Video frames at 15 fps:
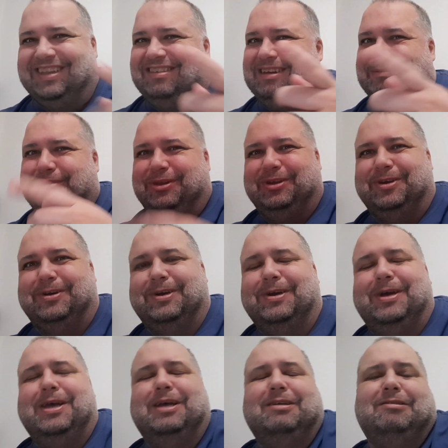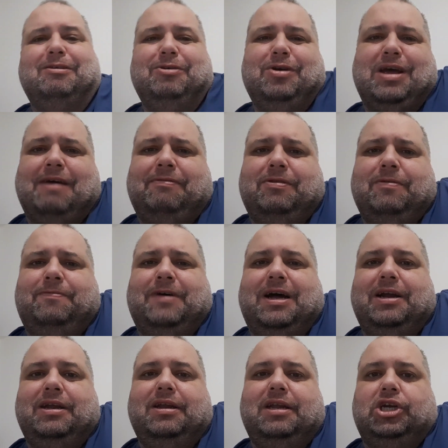it's up to you. So you have to
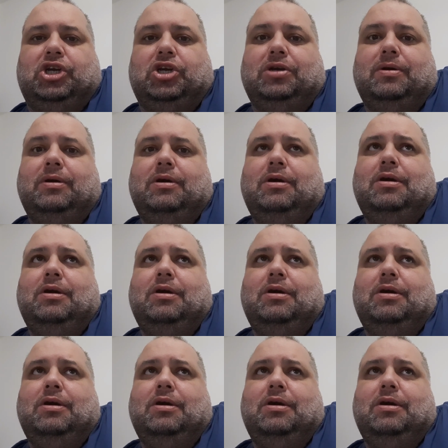find a niche.